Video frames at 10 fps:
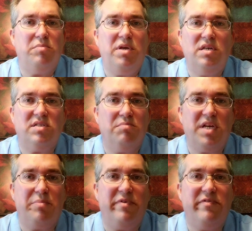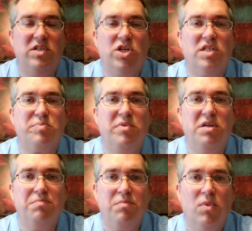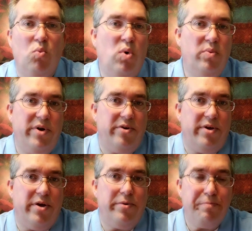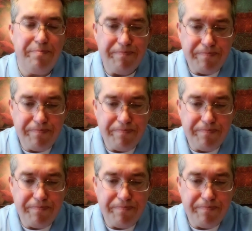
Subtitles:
to be some type of adjustment one way or the other.